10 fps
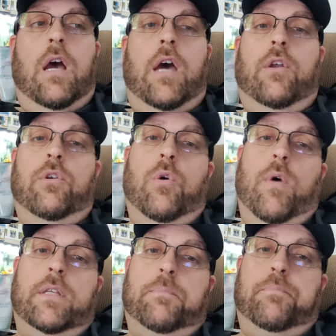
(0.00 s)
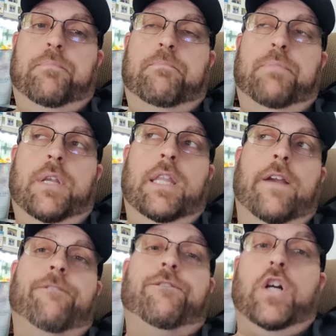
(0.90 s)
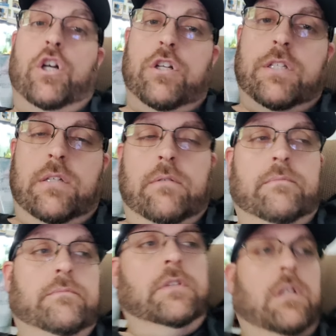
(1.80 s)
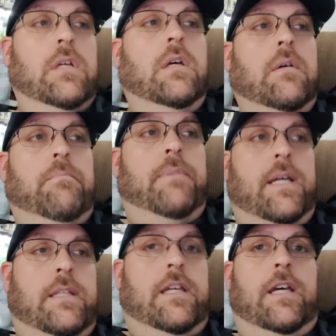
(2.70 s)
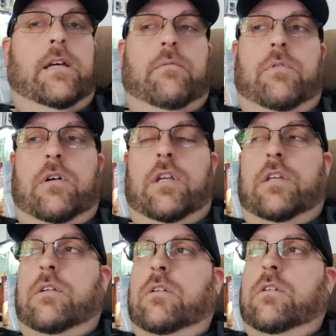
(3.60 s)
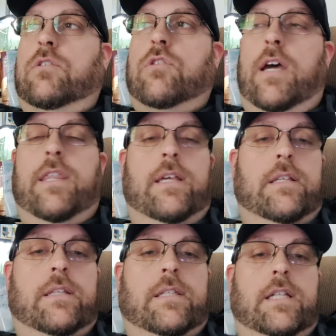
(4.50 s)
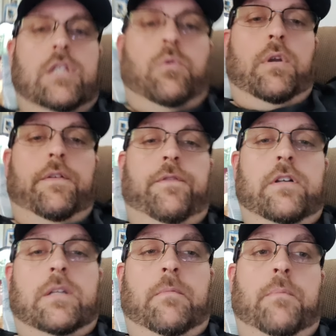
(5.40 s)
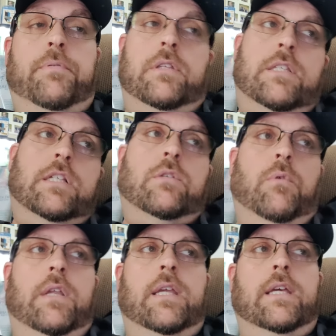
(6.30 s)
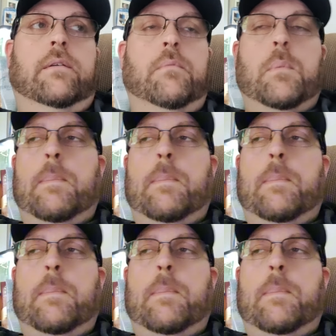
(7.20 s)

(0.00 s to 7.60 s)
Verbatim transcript: I don't know what to put in there first, but uh, we're going to try the, the 620 first. I'm going to put the 620 in.